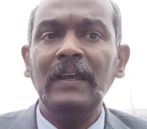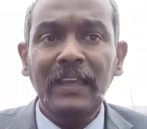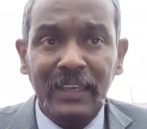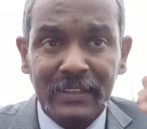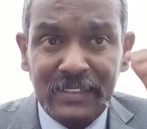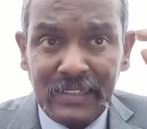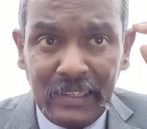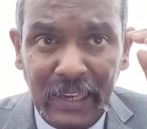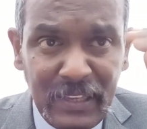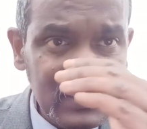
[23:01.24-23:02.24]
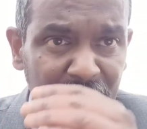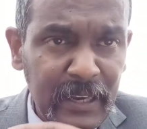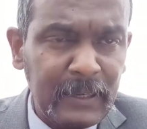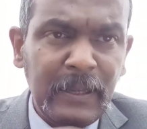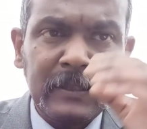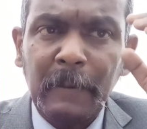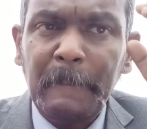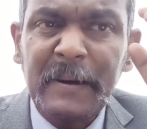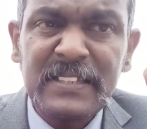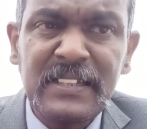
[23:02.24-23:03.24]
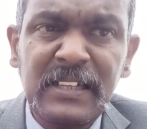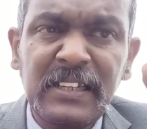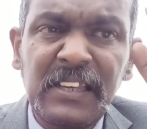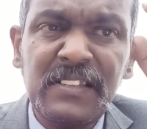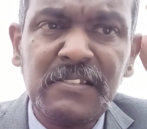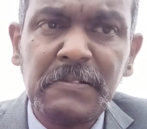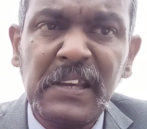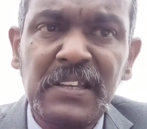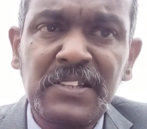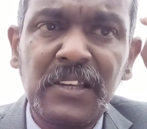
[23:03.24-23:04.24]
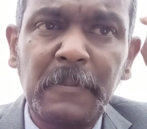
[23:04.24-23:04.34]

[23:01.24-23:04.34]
is less than the percentage change in